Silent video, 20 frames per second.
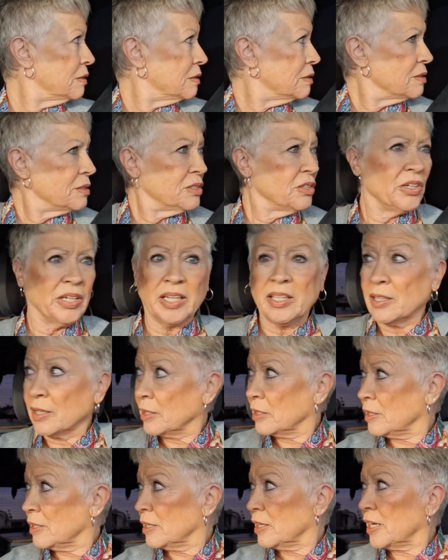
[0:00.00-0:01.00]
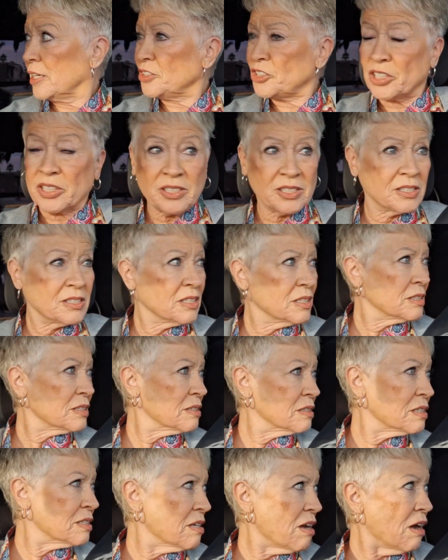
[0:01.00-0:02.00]
sorry, I just
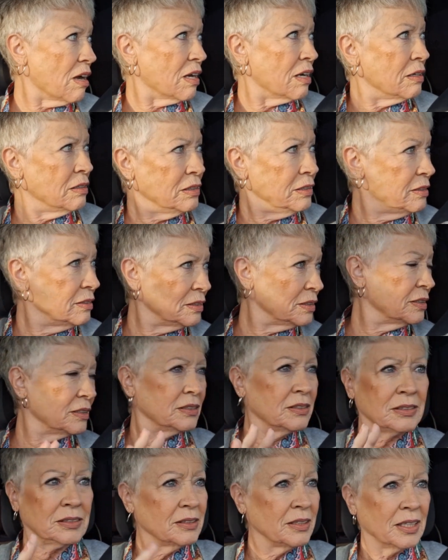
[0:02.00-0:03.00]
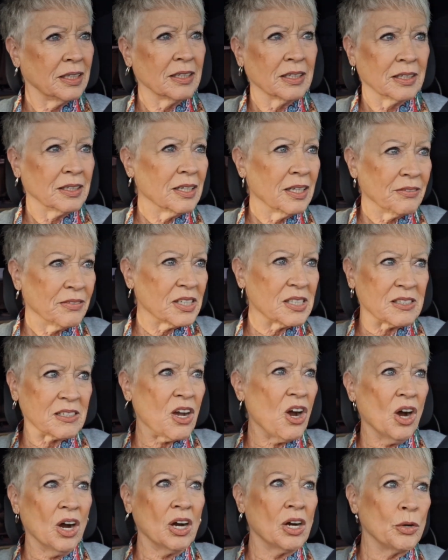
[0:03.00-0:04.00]
saw this
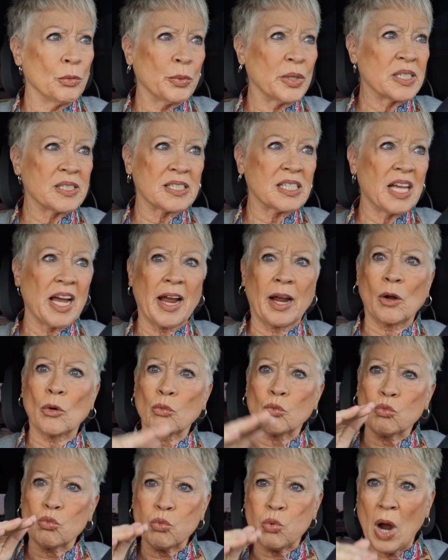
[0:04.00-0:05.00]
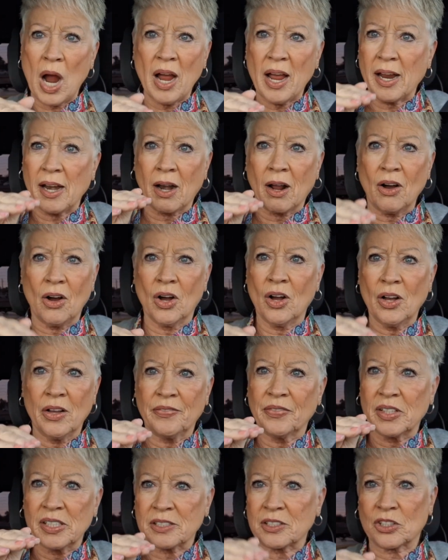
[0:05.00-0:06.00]
car was like right
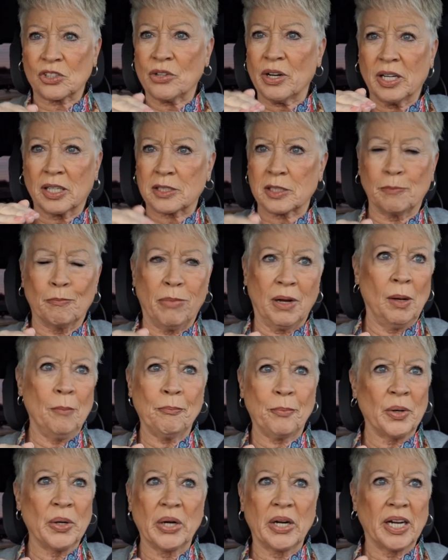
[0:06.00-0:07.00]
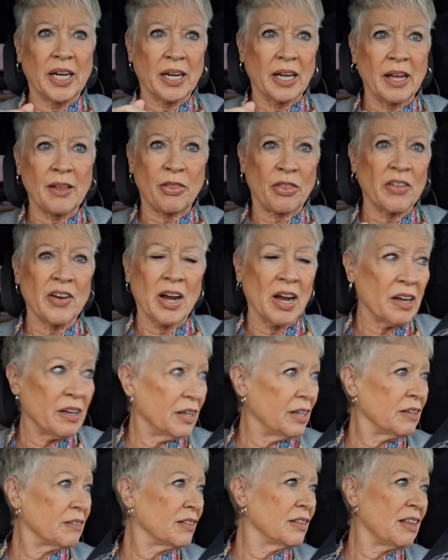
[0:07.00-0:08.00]
on this truck's bumper, and I thought
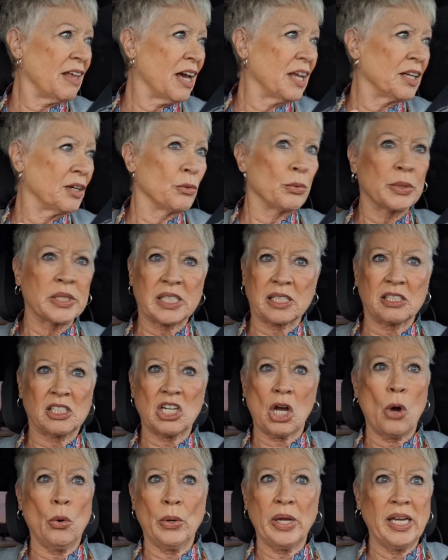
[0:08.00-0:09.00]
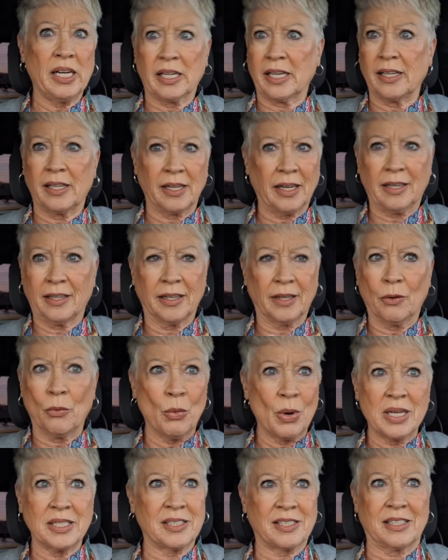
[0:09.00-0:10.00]
that it was towing it, and it
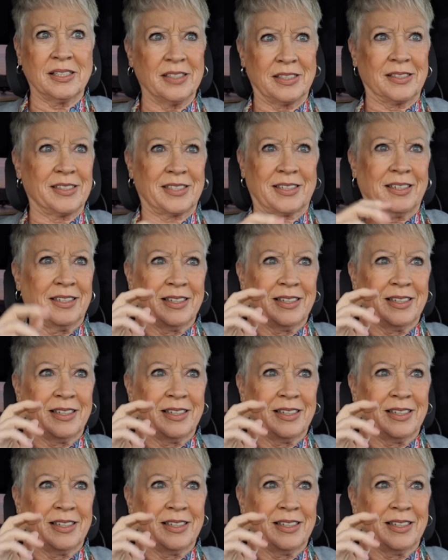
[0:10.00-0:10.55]
wasn't.